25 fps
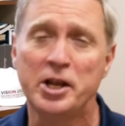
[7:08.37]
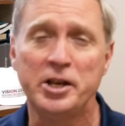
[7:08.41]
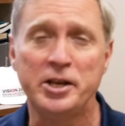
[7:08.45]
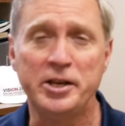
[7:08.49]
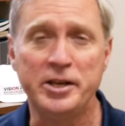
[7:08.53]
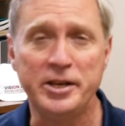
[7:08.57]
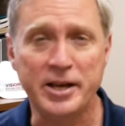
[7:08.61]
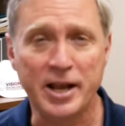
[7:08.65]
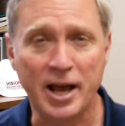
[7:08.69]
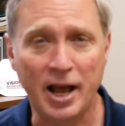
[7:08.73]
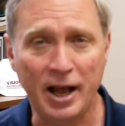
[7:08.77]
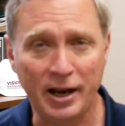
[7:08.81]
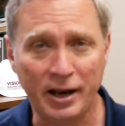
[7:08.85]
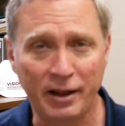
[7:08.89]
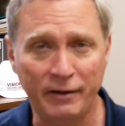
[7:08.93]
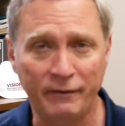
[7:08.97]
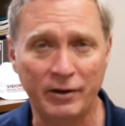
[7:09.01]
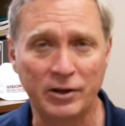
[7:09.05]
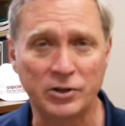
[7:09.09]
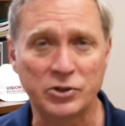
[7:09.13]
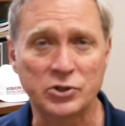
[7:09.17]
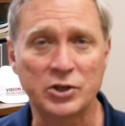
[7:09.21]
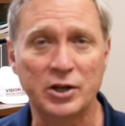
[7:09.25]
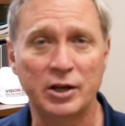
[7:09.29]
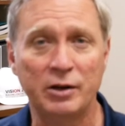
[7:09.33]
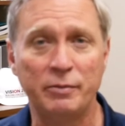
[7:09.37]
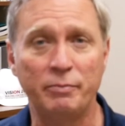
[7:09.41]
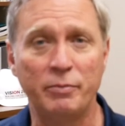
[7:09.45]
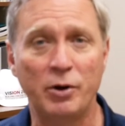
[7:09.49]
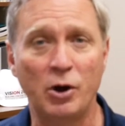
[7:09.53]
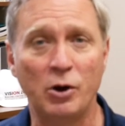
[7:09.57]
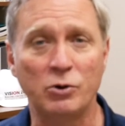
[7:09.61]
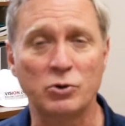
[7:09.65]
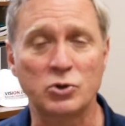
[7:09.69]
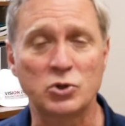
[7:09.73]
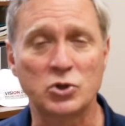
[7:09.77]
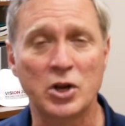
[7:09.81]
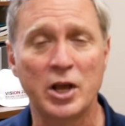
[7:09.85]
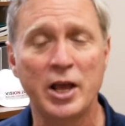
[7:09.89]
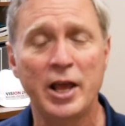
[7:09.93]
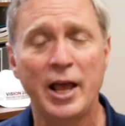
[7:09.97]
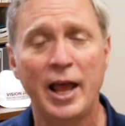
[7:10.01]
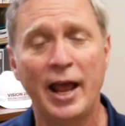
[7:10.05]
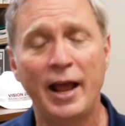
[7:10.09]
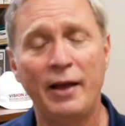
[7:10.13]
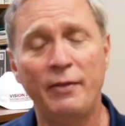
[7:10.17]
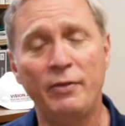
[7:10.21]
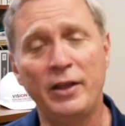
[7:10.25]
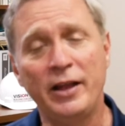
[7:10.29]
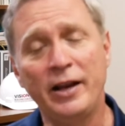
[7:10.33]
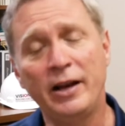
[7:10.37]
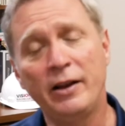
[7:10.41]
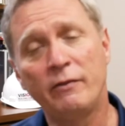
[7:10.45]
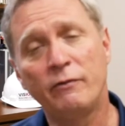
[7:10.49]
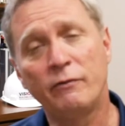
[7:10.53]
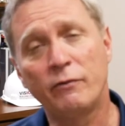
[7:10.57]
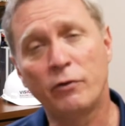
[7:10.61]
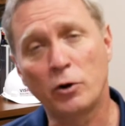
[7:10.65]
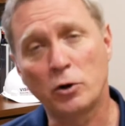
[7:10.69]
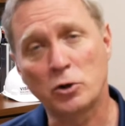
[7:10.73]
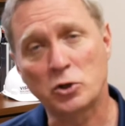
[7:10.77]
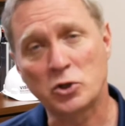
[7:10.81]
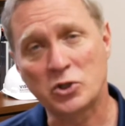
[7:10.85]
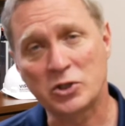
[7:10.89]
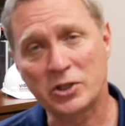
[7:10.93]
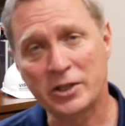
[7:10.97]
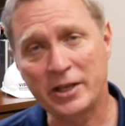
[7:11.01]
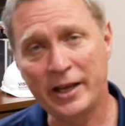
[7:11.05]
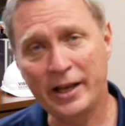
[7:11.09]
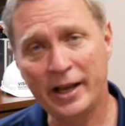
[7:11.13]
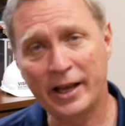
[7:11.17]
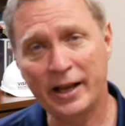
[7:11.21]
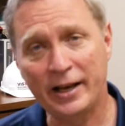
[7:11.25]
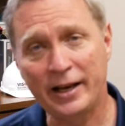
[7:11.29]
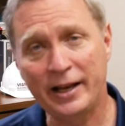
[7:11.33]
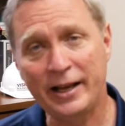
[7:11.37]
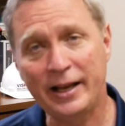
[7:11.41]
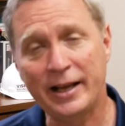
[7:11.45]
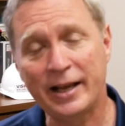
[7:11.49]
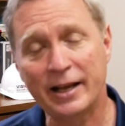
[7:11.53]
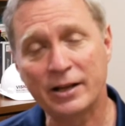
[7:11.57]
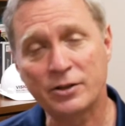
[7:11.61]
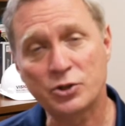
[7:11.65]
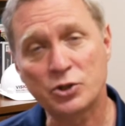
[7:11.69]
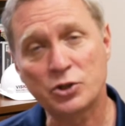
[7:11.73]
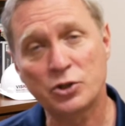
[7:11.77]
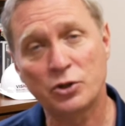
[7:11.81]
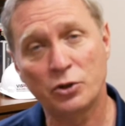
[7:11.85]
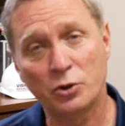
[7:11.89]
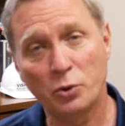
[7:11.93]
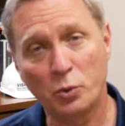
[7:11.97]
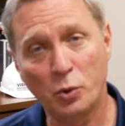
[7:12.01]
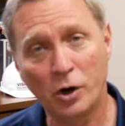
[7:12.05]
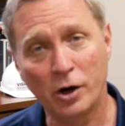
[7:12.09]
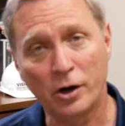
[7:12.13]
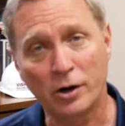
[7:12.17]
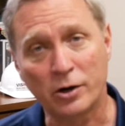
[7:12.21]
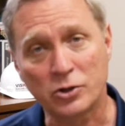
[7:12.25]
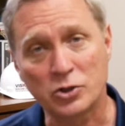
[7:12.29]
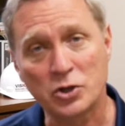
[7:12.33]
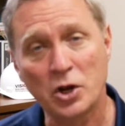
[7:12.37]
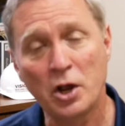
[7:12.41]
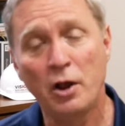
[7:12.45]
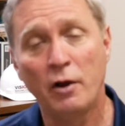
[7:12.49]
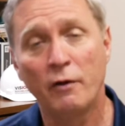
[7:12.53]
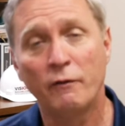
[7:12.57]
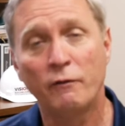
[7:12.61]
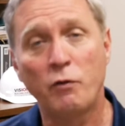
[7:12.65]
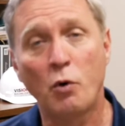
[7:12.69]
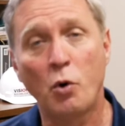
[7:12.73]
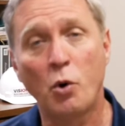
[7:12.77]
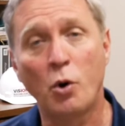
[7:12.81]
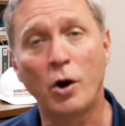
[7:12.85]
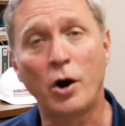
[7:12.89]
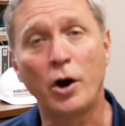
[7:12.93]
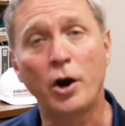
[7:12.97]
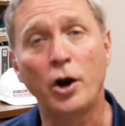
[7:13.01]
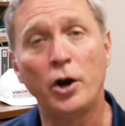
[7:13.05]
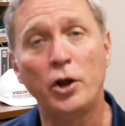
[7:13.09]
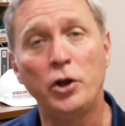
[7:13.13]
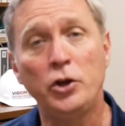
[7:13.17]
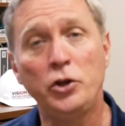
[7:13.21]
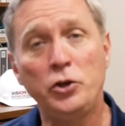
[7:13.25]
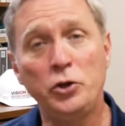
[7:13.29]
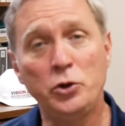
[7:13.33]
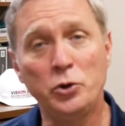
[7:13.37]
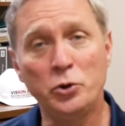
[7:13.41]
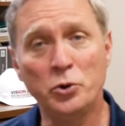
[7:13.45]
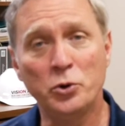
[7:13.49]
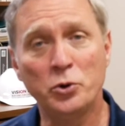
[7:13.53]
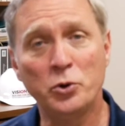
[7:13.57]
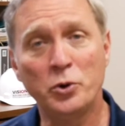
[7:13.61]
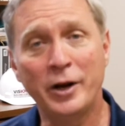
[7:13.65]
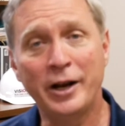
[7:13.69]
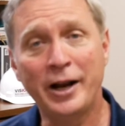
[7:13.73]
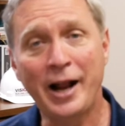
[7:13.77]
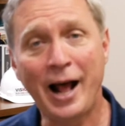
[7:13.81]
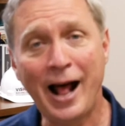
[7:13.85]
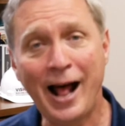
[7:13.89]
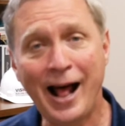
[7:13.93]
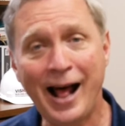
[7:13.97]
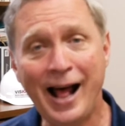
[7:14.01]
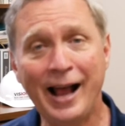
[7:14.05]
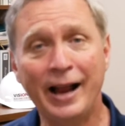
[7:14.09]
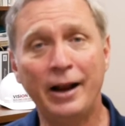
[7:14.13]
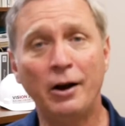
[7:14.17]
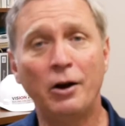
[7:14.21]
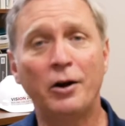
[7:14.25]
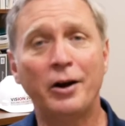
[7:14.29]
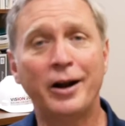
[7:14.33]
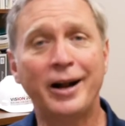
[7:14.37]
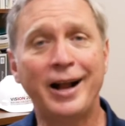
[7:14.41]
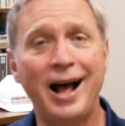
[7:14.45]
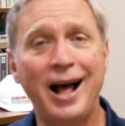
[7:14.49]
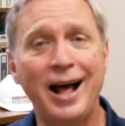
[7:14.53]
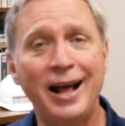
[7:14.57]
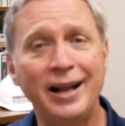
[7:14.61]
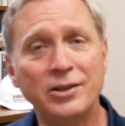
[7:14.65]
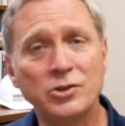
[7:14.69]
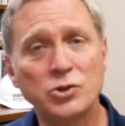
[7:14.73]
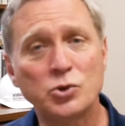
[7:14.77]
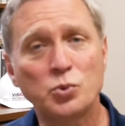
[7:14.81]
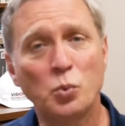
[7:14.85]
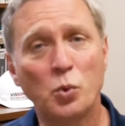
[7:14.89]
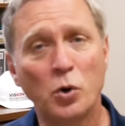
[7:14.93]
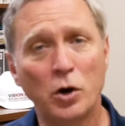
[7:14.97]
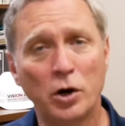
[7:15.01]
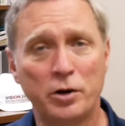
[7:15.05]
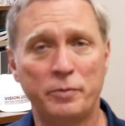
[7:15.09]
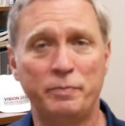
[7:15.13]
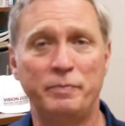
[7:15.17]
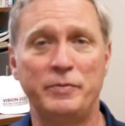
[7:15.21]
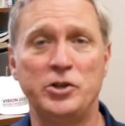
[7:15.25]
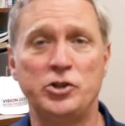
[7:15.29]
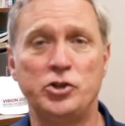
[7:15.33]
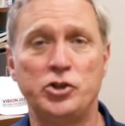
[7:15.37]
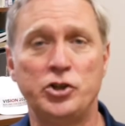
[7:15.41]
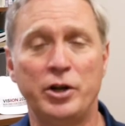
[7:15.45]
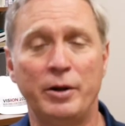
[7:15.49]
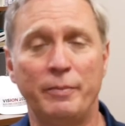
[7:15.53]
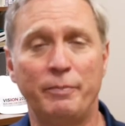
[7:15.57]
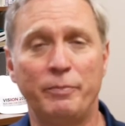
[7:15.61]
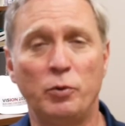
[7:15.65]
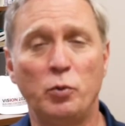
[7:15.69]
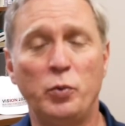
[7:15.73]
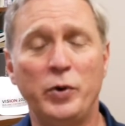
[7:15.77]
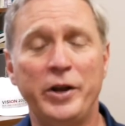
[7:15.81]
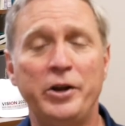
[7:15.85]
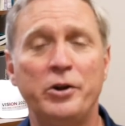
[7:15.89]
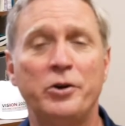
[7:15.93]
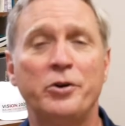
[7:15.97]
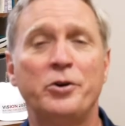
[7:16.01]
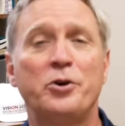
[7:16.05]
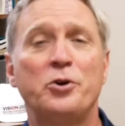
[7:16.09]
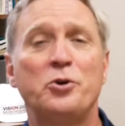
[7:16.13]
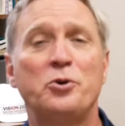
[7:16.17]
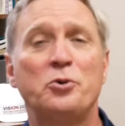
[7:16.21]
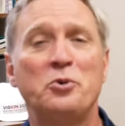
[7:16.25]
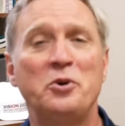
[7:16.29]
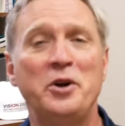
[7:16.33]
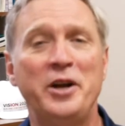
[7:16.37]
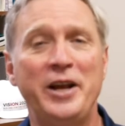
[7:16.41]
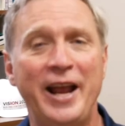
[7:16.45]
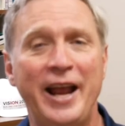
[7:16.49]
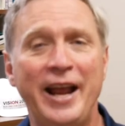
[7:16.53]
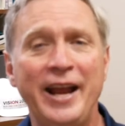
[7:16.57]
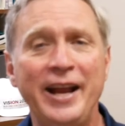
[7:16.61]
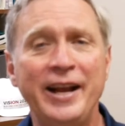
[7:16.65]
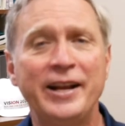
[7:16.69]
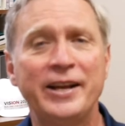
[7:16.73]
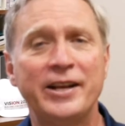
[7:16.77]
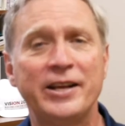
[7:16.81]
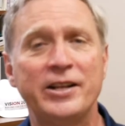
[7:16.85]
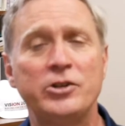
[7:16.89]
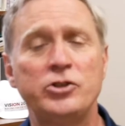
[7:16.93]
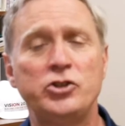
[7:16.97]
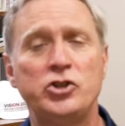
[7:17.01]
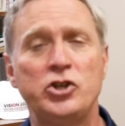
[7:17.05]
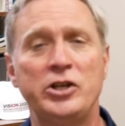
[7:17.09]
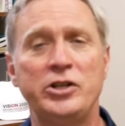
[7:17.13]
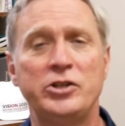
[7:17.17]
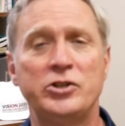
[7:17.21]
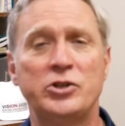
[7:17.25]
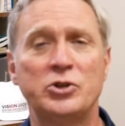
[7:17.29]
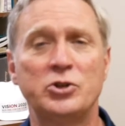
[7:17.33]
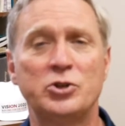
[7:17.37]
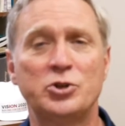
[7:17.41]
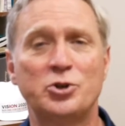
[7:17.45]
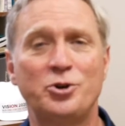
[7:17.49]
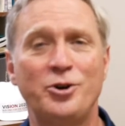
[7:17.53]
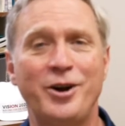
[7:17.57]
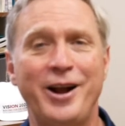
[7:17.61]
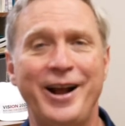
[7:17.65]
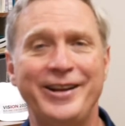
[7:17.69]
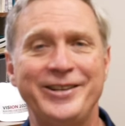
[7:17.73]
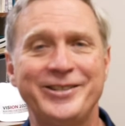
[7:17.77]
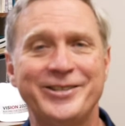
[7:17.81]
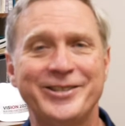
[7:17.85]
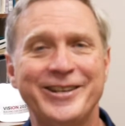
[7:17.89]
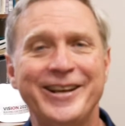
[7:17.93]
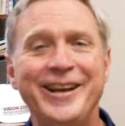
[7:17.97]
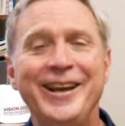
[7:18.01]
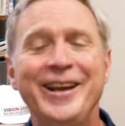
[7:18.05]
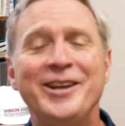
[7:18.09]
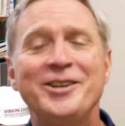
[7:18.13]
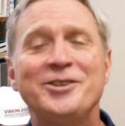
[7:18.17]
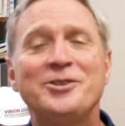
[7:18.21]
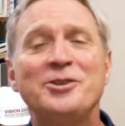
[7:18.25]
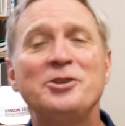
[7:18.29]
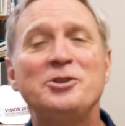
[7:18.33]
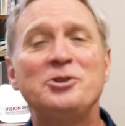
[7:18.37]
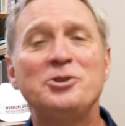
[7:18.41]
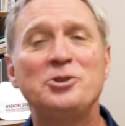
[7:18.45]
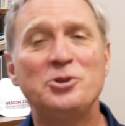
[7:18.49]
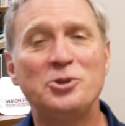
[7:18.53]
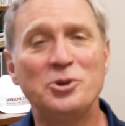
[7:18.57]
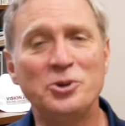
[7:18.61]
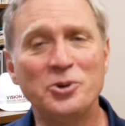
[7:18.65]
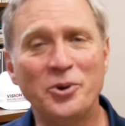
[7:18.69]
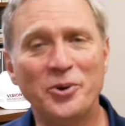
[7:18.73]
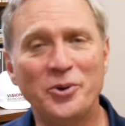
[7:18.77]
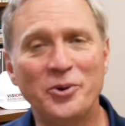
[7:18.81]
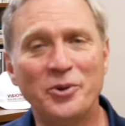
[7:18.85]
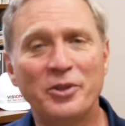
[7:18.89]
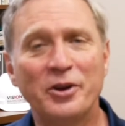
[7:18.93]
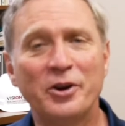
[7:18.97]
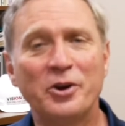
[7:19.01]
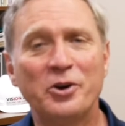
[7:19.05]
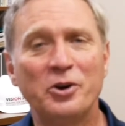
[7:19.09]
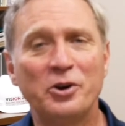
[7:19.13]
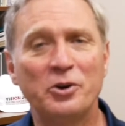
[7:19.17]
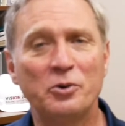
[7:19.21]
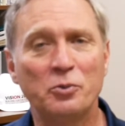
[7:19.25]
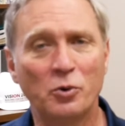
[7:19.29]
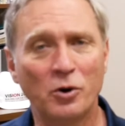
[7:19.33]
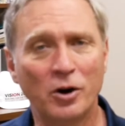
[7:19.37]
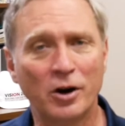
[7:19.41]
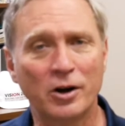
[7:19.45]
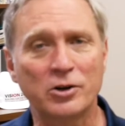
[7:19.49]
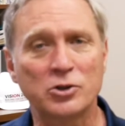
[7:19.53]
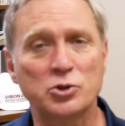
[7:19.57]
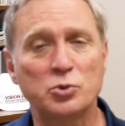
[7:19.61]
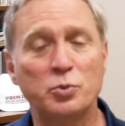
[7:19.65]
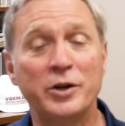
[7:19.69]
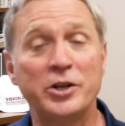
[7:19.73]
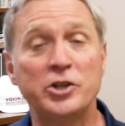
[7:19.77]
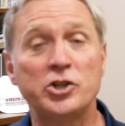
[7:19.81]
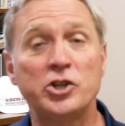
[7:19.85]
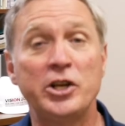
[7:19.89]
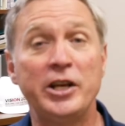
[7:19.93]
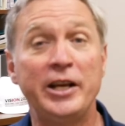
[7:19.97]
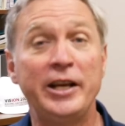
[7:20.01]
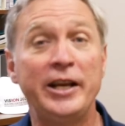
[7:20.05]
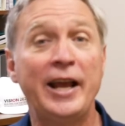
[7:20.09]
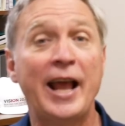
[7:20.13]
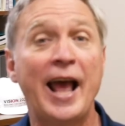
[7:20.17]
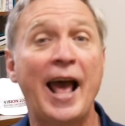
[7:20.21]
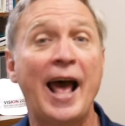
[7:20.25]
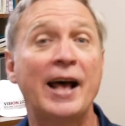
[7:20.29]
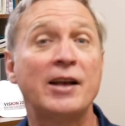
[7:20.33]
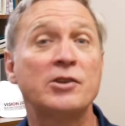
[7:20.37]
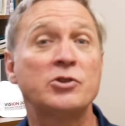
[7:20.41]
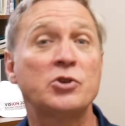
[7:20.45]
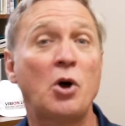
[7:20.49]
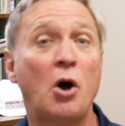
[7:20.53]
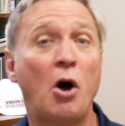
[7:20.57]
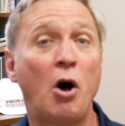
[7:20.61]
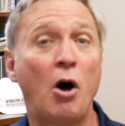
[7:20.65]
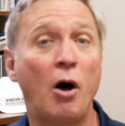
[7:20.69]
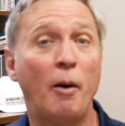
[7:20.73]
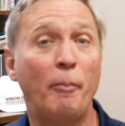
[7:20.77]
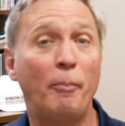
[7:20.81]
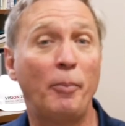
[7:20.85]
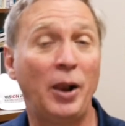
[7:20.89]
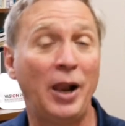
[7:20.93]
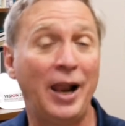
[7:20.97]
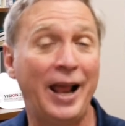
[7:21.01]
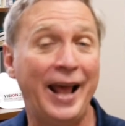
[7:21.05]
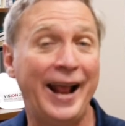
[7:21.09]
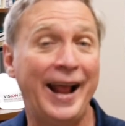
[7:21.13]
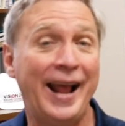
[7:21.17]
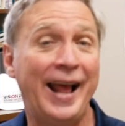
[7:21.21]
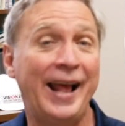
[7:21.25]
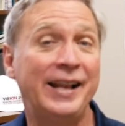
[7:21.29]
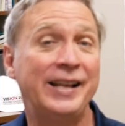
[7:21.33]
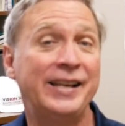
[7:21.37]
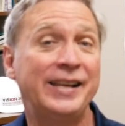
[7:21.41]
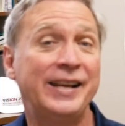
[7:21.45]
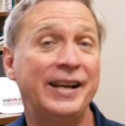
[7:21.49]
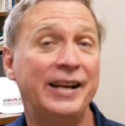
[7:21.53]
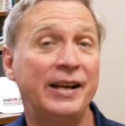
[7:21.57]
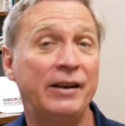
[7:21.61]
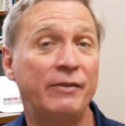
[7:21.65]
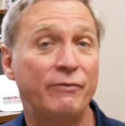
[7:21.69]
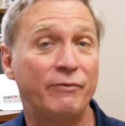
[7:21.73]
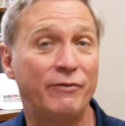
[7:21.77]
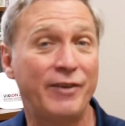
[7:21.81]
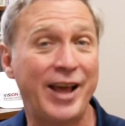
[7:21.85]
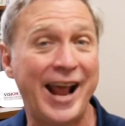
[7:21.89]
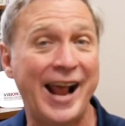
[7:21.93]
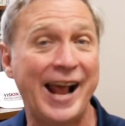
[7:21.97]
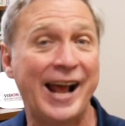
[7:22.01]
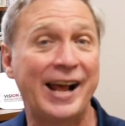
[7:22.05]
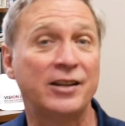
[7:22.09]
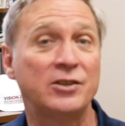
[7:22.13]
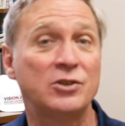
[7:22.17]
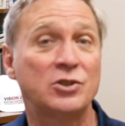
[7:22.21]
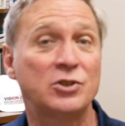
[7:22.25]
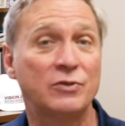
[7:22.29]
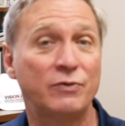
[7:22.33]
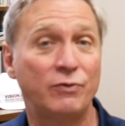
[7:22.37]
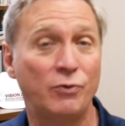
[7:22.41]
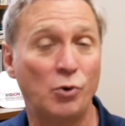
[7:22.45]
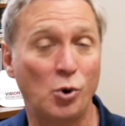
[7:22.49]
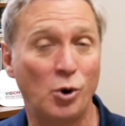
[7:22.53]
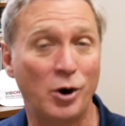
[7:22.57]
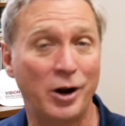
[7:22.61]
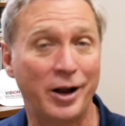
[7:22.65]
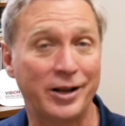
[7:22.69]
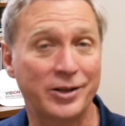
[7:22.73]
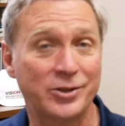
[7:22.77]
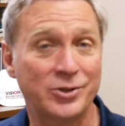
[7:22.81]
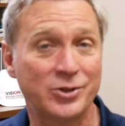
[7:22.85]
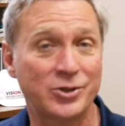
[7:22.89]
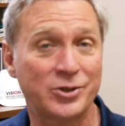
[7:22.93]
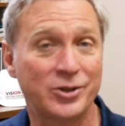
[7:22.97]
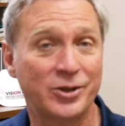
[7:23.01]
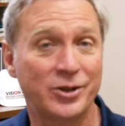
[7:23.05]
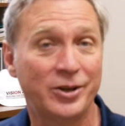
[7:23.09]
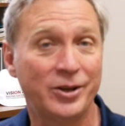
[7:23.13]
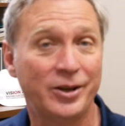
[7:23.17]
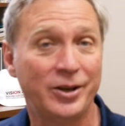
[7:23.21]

None of us can boast. And then in verse 10, he gets to the works. For you and I are God's workmanship. We are created in Jesus Christ to do the good works which He has planned in advance for us.